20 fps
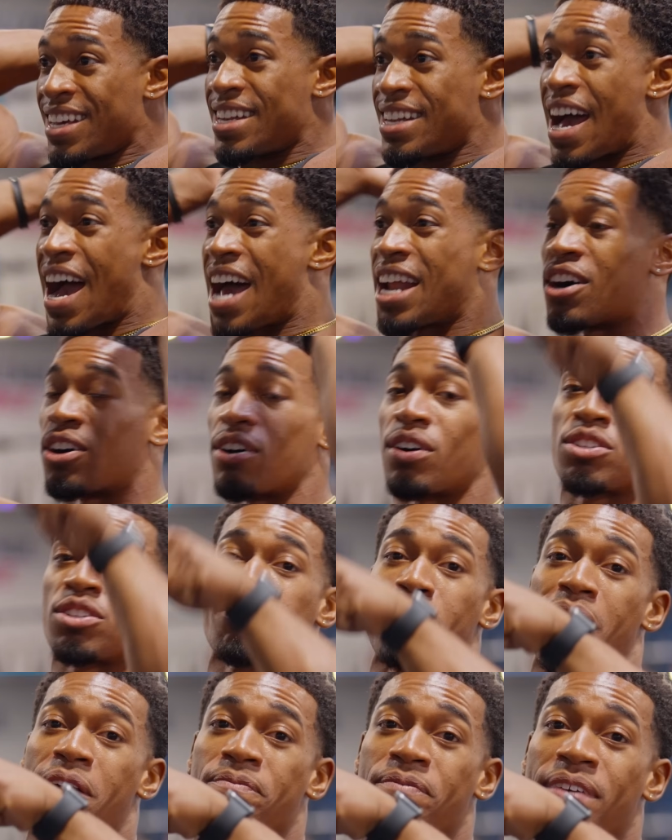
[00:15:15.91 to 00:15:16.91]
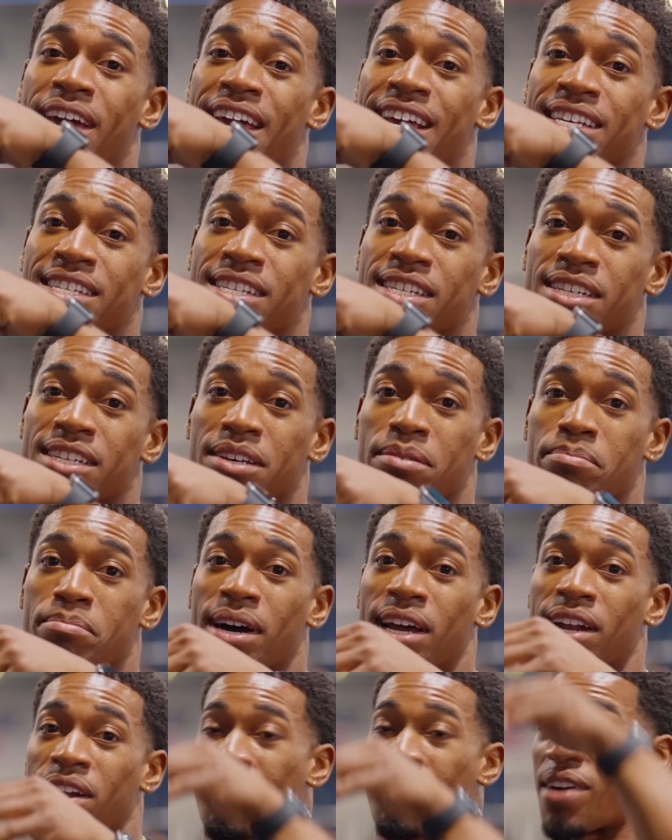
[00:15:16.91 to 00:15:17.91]
not to my face,
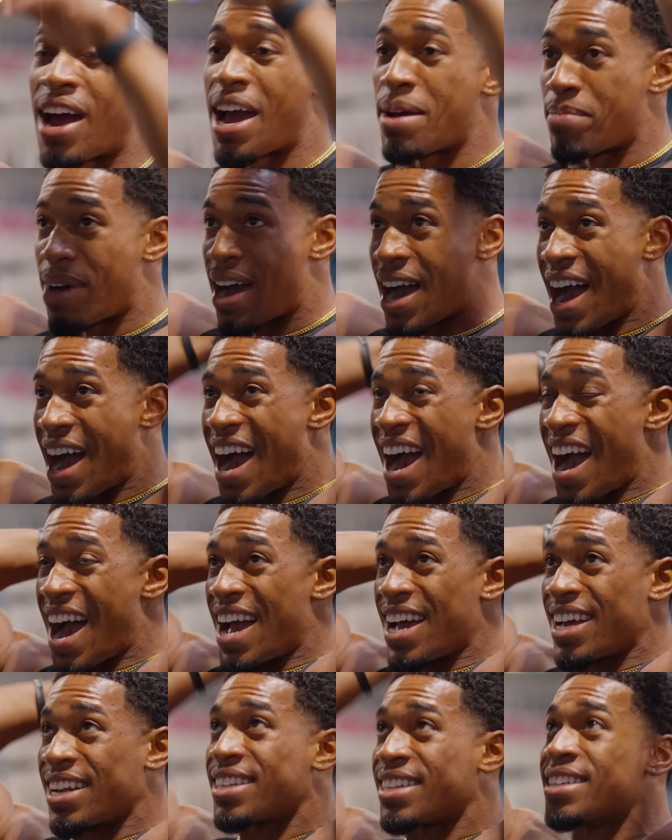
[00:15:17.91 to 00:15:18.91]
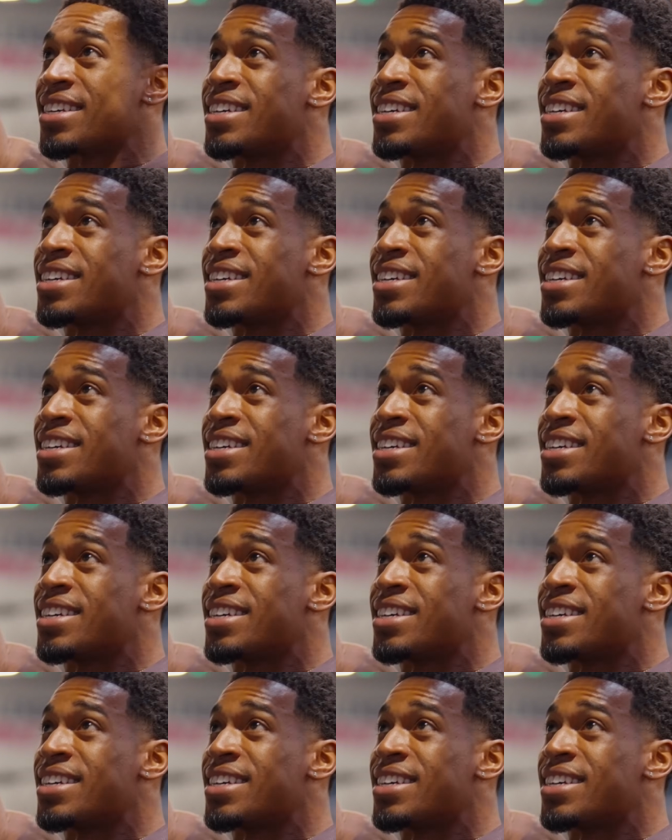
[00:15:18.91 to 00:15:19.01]
but right behind.